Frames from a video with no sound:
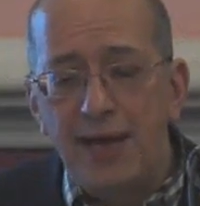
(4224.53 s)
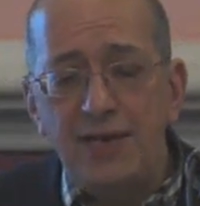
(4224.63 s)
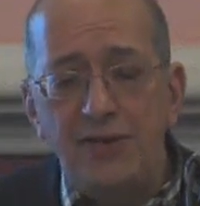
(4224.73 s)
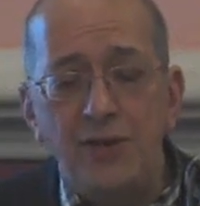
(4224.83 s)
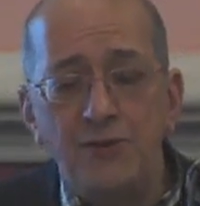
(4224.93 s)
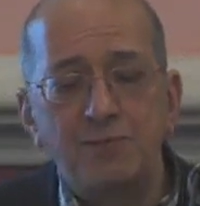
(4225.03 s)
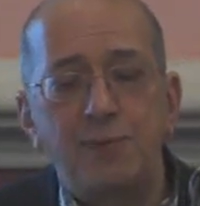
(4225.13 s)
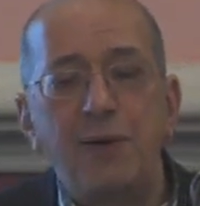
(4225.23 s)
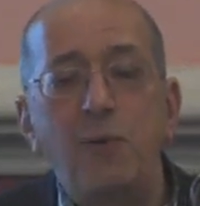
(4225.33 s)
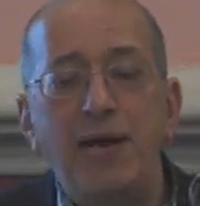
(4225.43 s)
in use
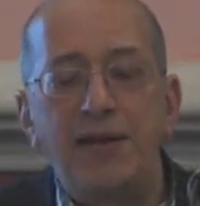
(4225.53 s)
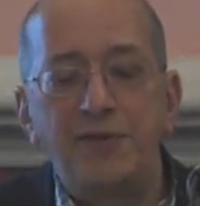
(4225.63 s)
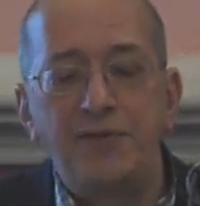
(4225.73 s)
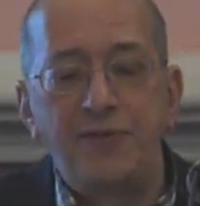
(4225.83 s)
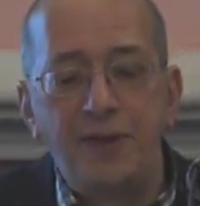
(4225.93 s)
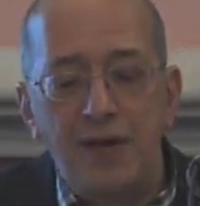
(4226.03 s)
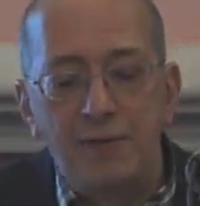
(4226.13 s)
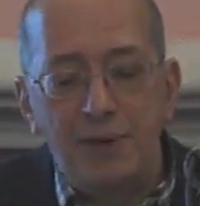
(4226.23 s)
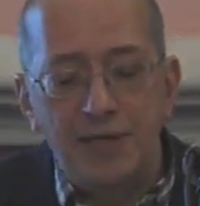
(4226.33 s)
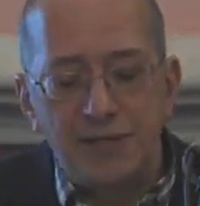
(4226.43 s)
by Willis,
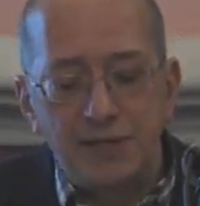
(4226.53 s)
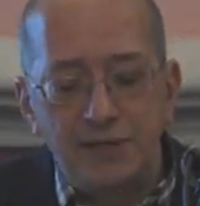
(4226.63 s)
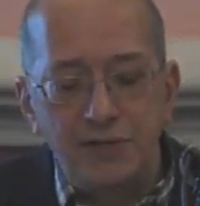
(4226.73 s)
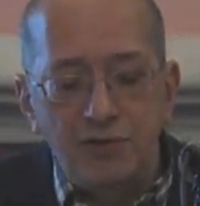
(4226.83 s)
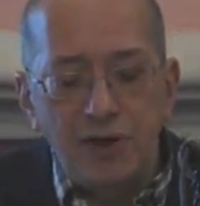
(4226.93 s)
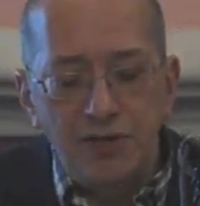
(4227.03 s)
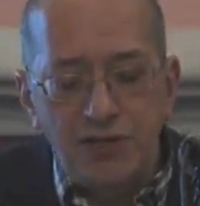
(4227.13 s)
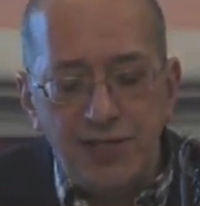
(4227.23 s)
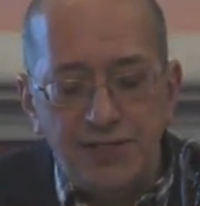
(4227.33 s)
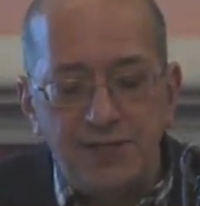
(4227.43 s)
but
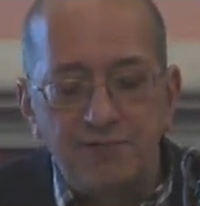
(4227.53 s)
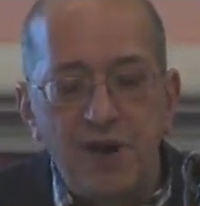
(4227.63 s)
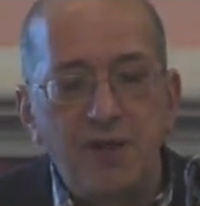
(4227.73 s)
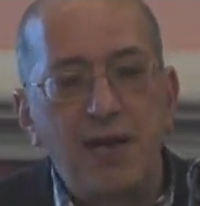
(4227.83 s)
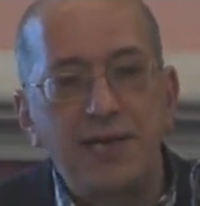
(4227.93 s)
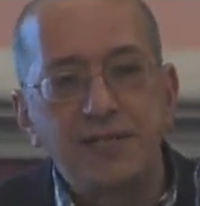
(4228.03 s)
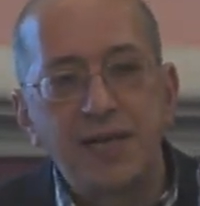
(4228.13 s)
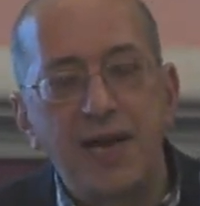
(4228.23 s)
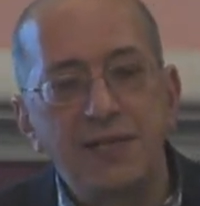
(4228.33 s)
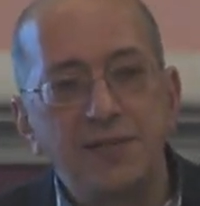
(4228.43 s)
neurologist is rather like
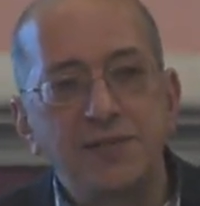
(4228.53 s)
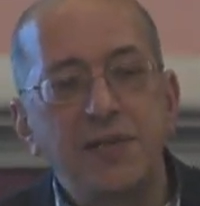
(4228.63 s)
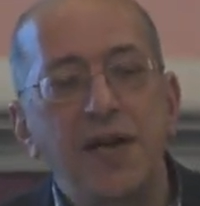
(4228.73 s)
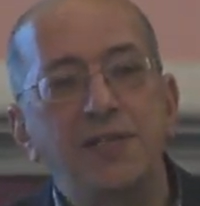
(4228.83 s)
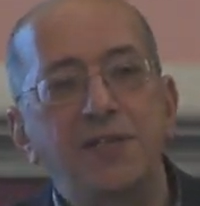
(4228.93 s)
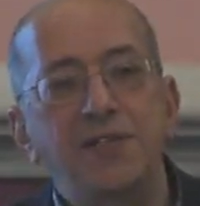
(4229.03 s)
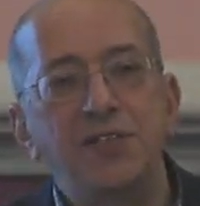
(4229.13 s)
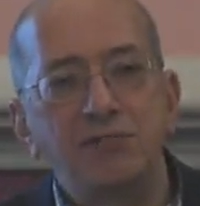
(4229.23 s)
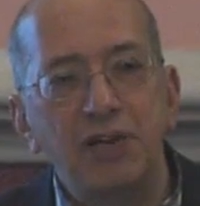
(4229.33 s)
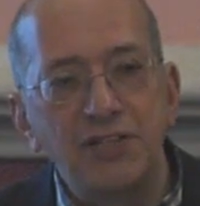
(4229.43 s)
science and scientist.
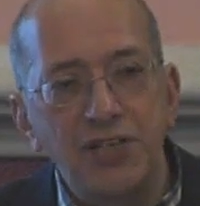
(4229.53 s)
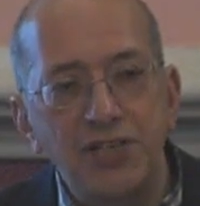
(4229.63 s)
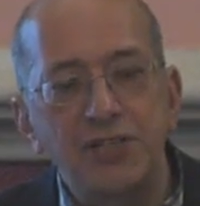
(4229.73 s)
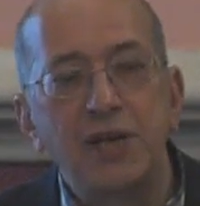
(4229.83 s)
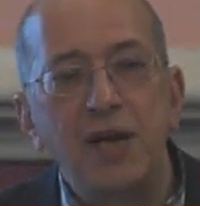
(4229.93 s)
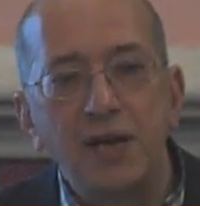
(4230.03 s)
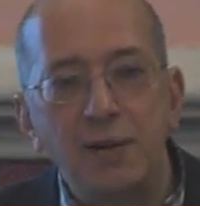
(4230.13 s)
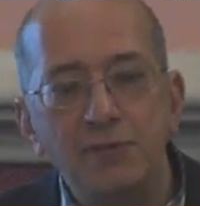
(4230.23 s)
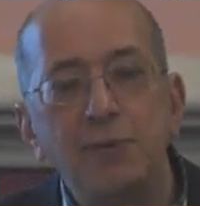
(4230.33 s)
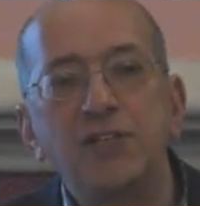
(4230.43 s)
Neurologist
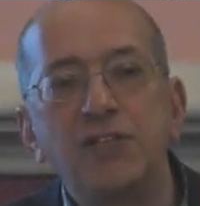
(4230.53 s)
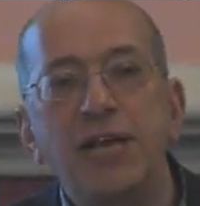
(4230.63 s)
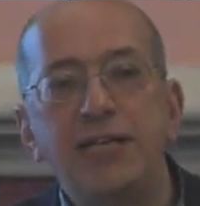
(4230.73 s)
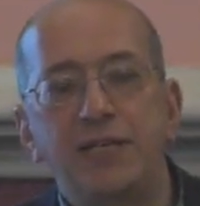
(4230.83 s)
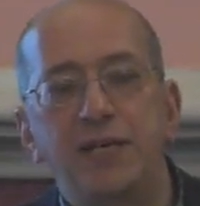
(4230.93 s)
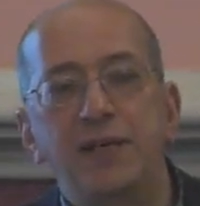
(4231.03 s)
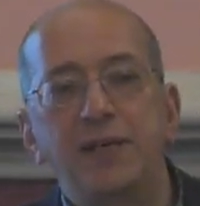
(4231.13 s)
comes much later.